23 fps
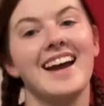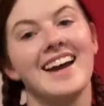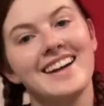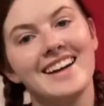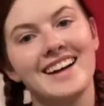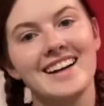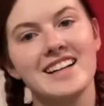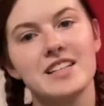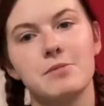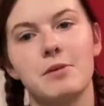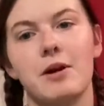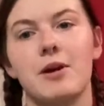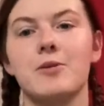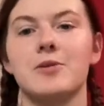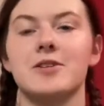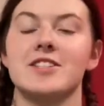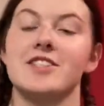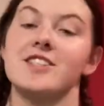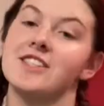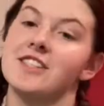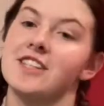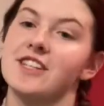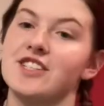Hey guys, Breyer
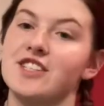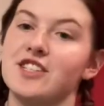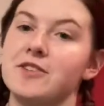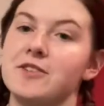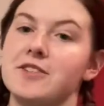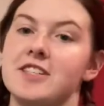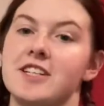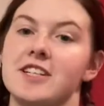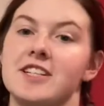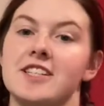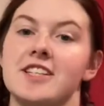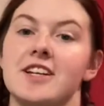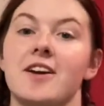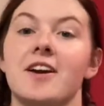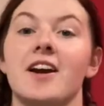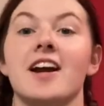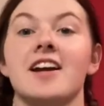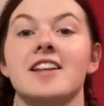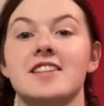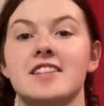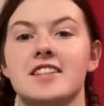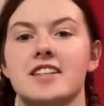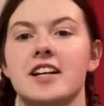Horses 626 here,
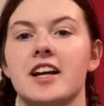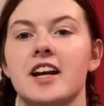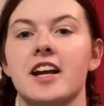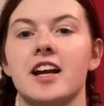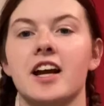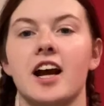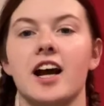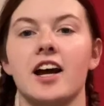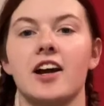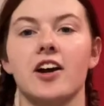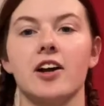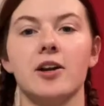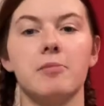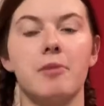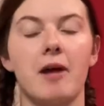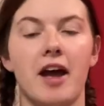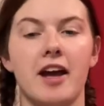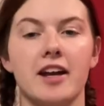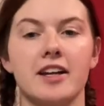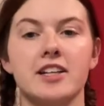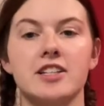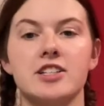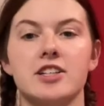and today I got a
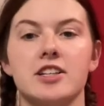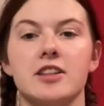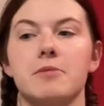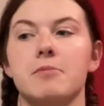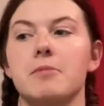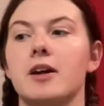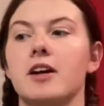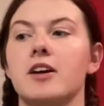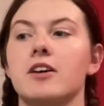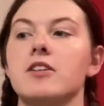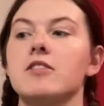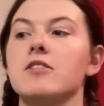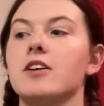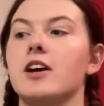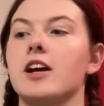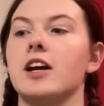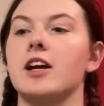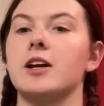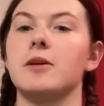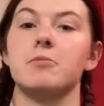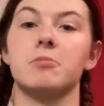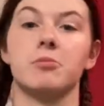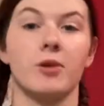package in the mail,
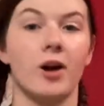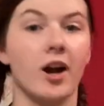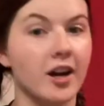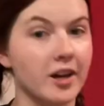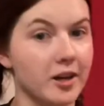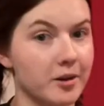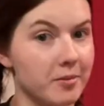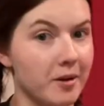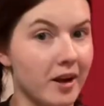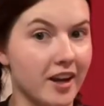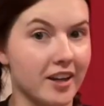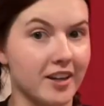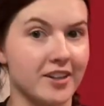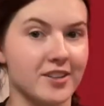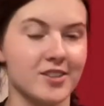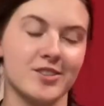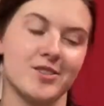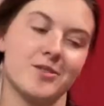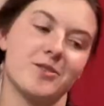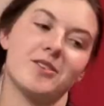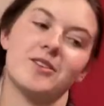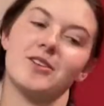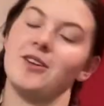a Breyer package
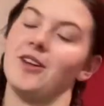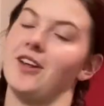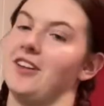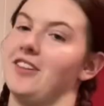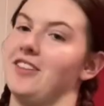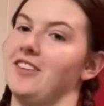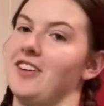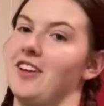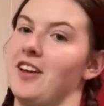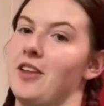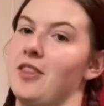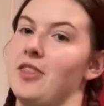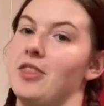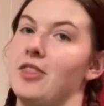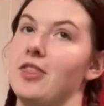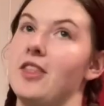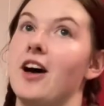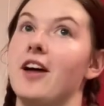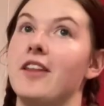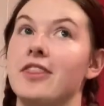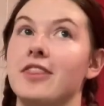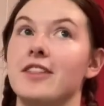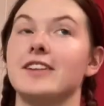none,
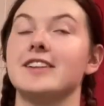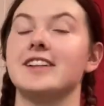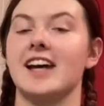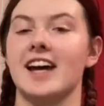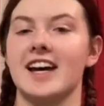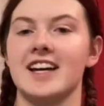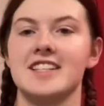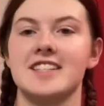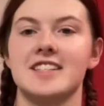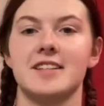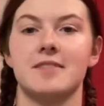nonetheless,